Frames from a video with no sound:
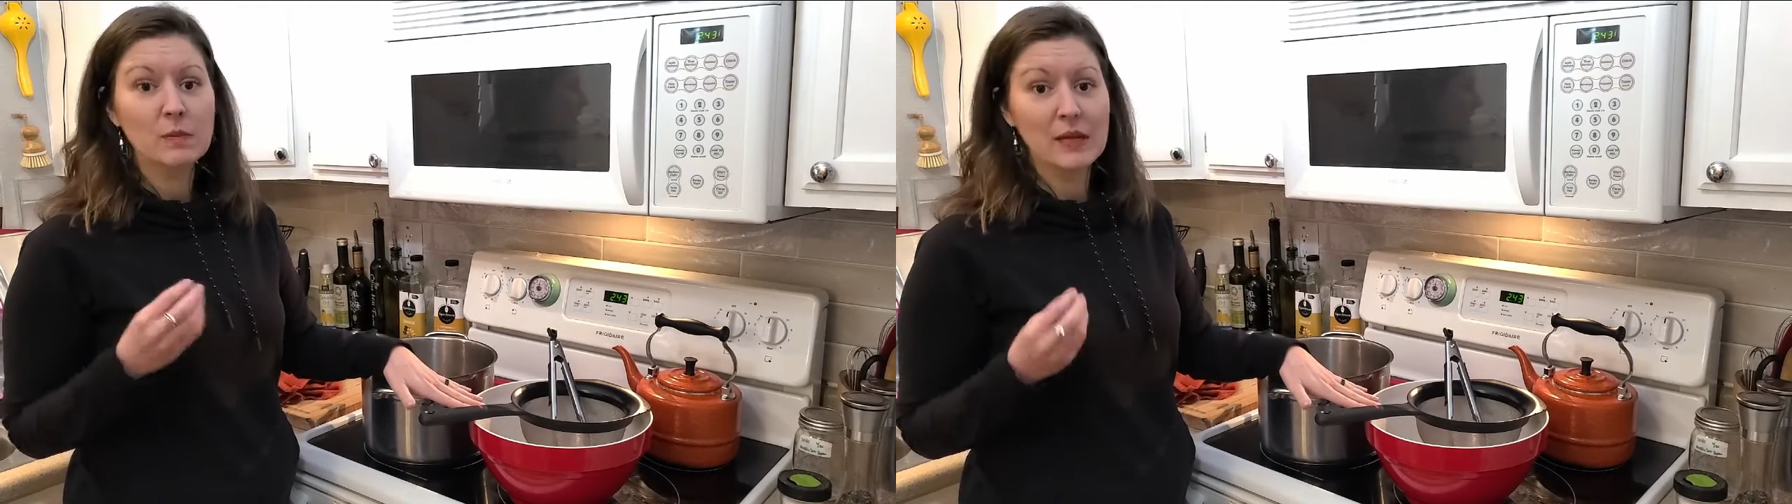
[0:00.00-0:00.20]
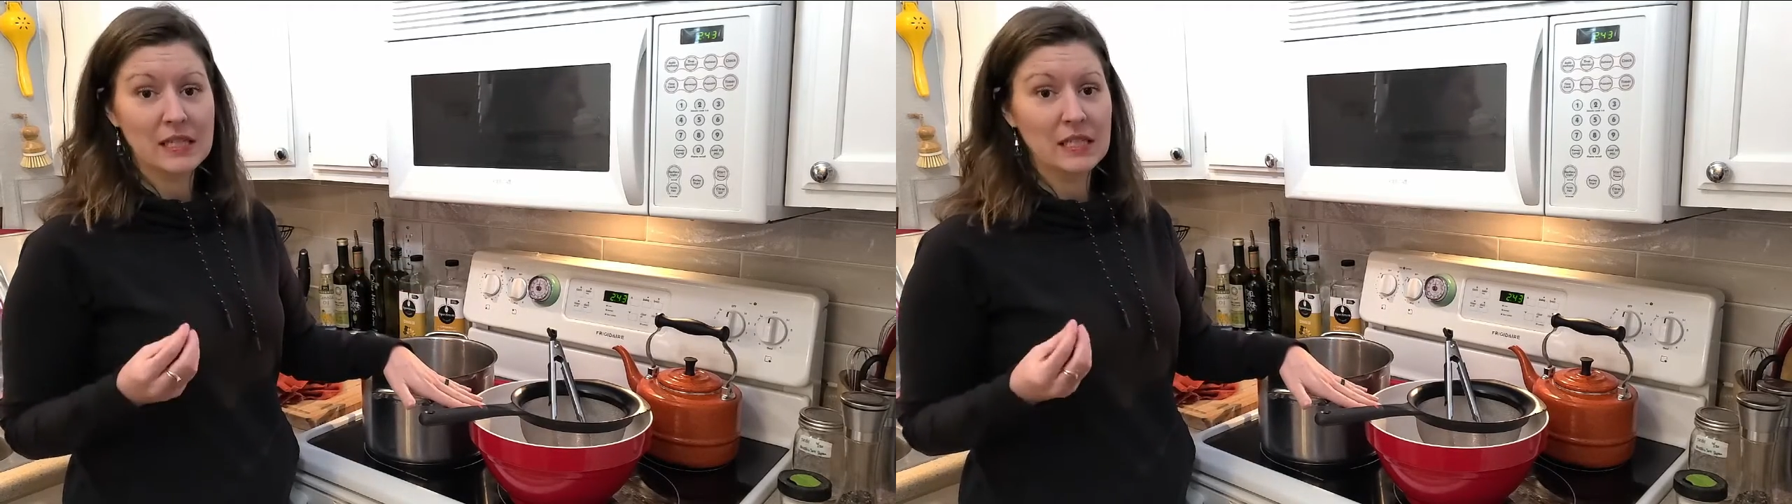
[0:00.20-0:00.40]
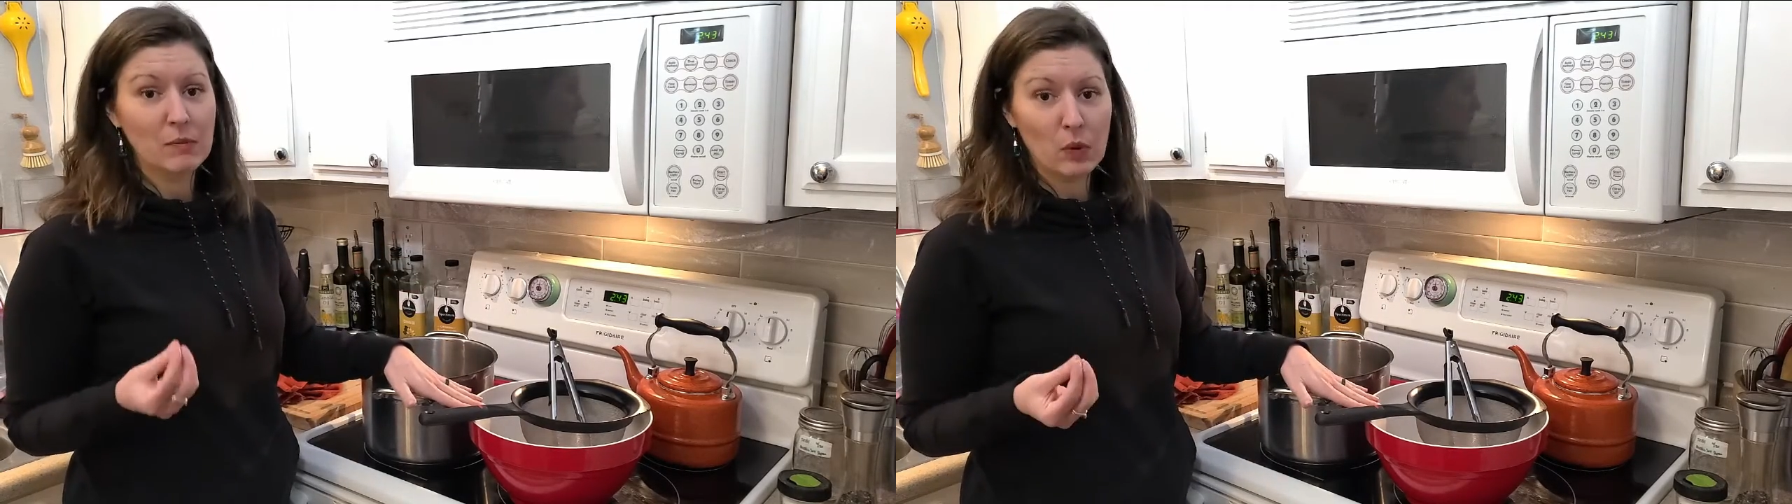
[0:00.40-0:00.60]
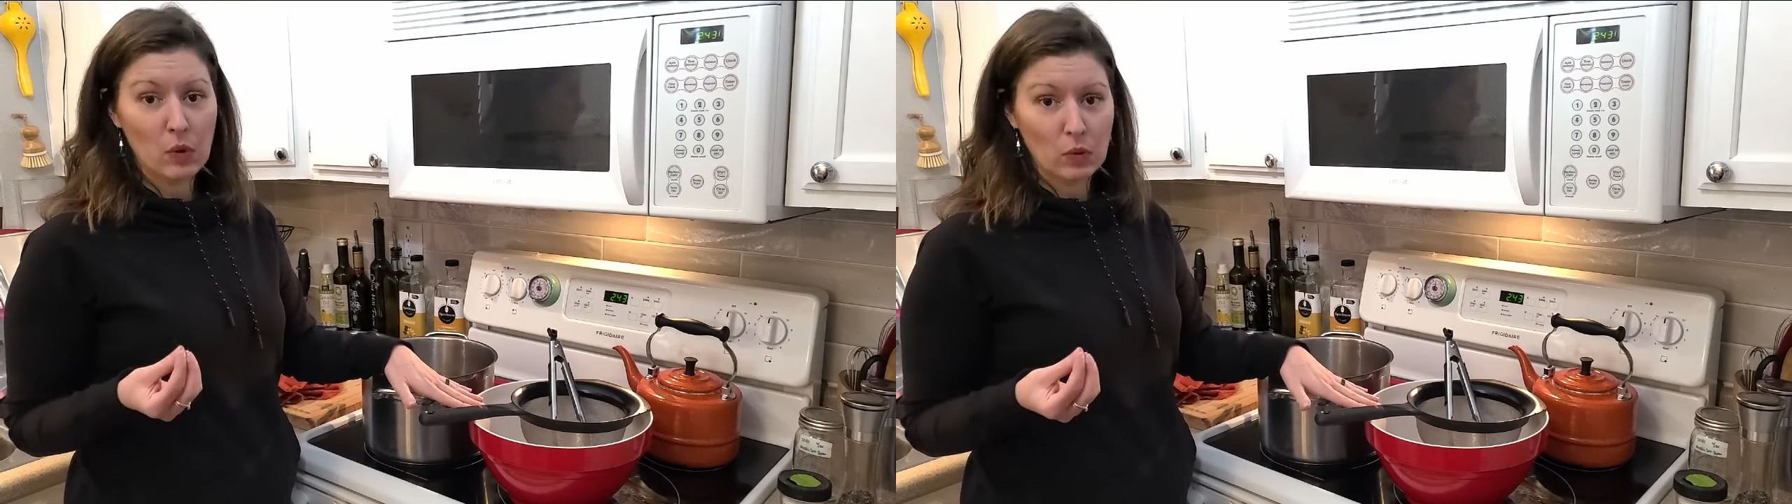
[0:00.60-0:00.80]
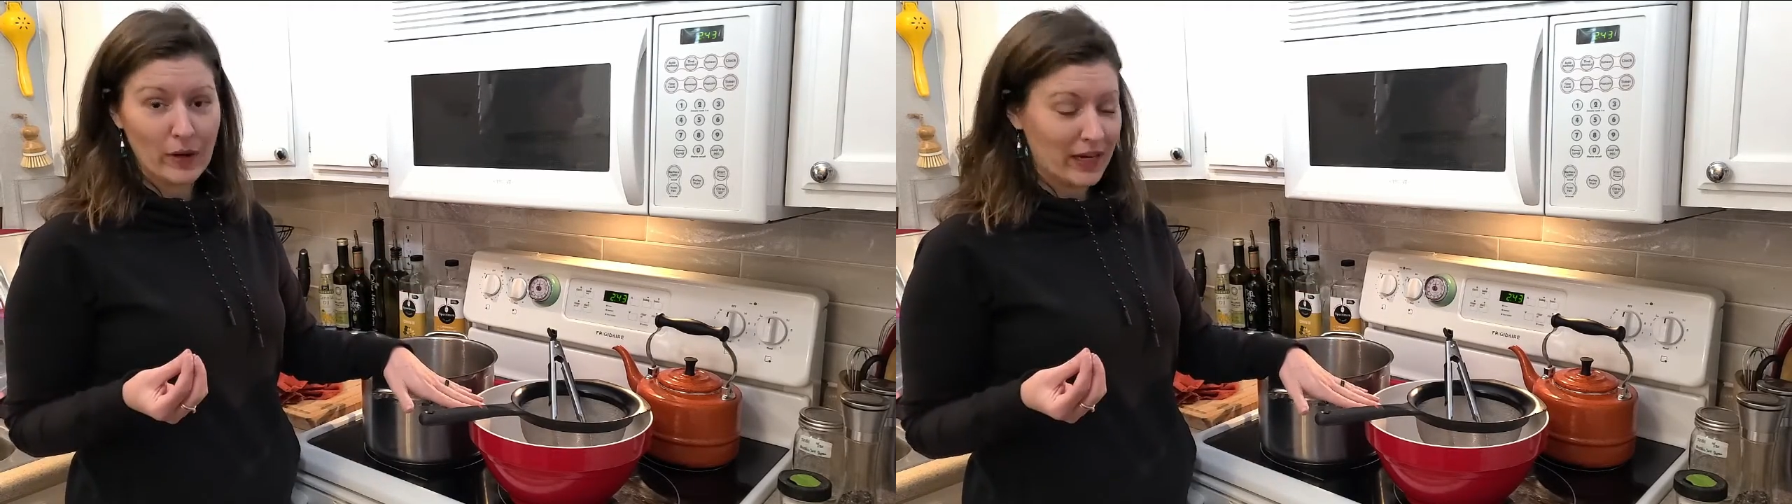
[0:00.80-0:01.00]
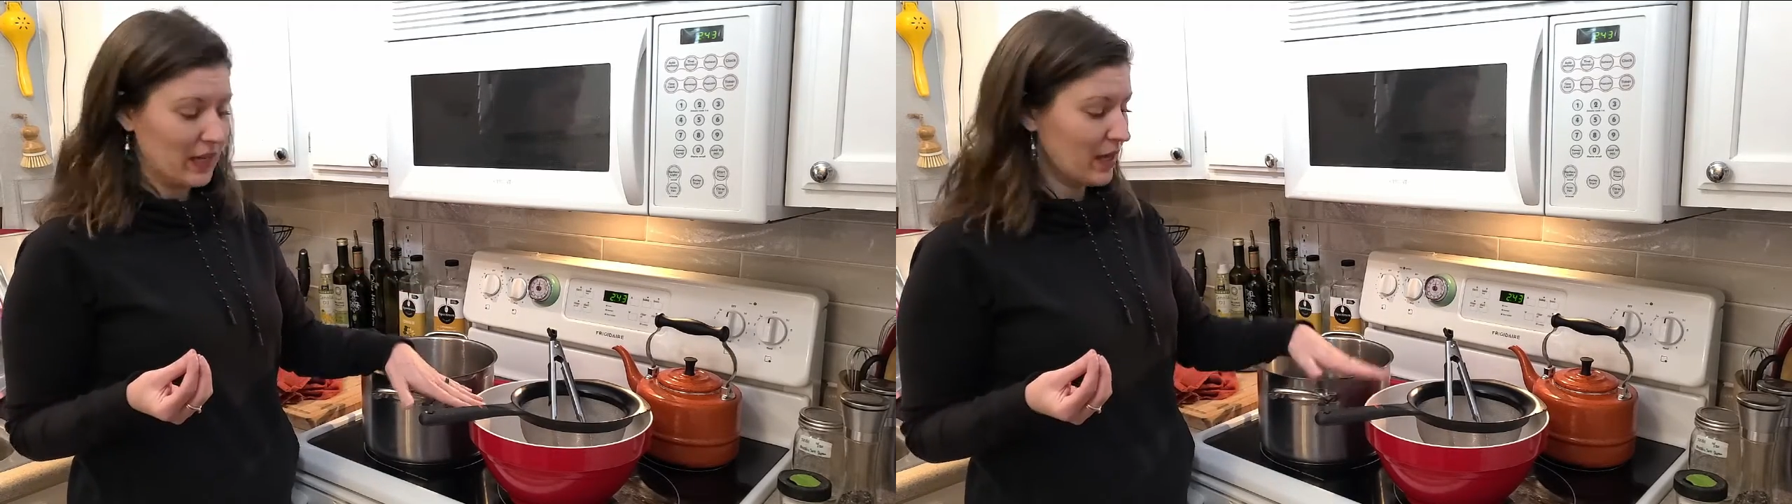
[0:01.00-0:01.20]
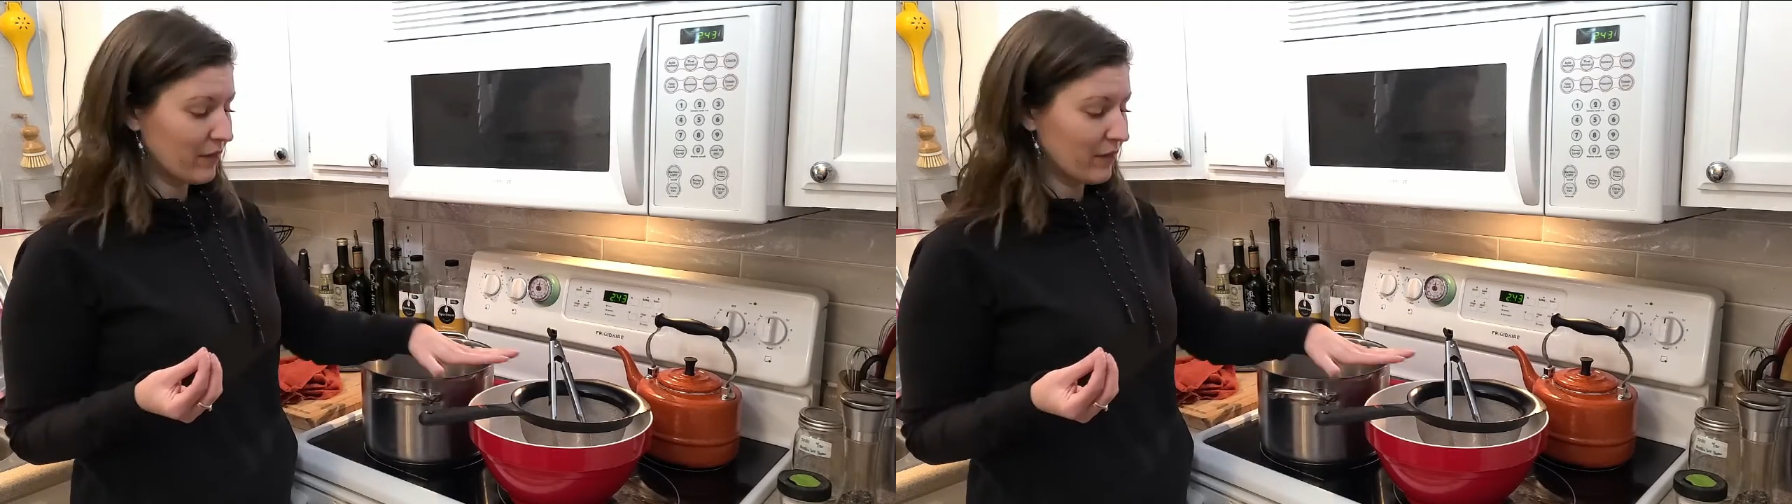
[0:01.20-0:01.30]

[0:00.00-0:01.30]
mixing bowl ready.